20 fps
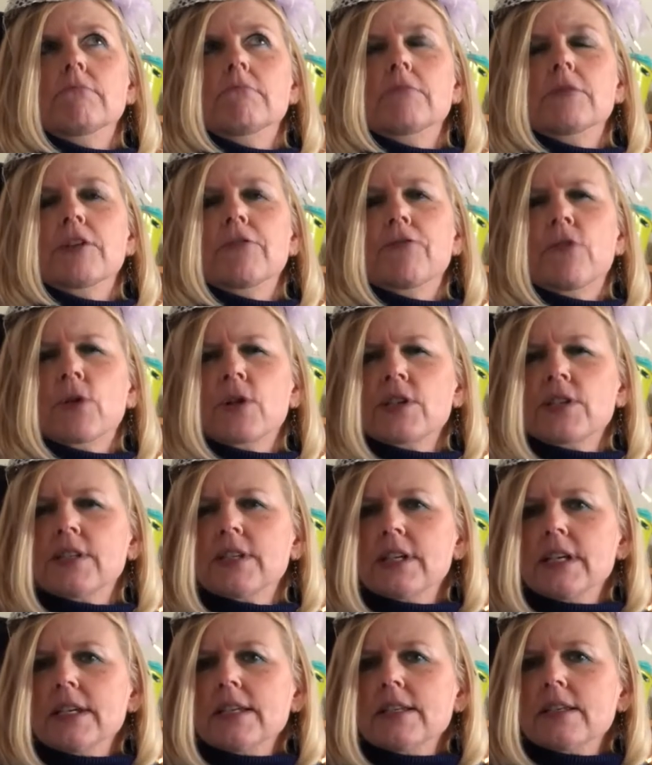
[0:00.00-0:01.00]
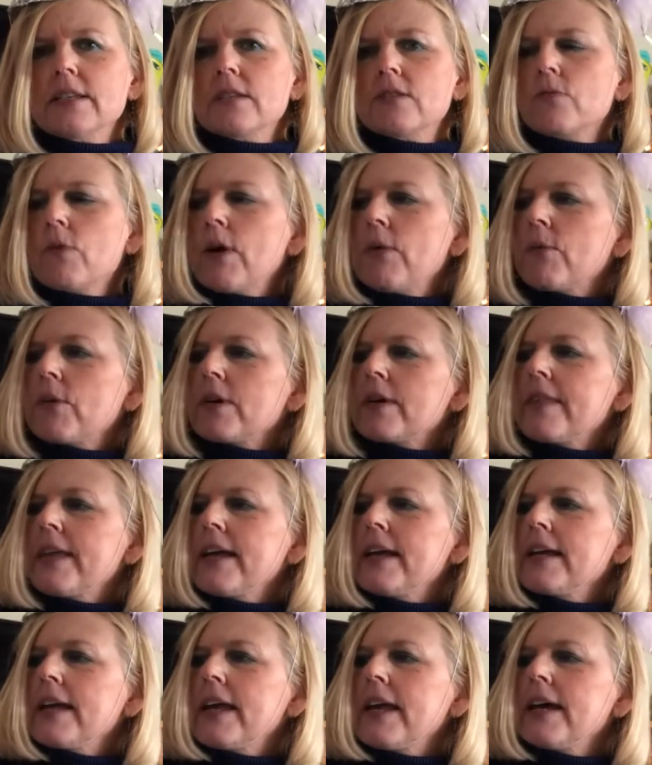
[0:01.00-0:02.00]
The 4 seasons, what were they
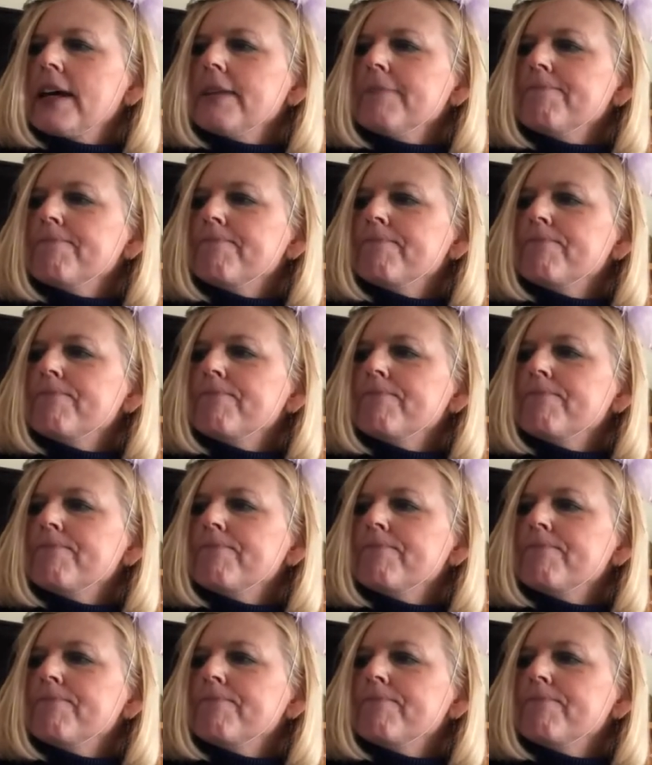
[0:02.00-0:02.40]
again?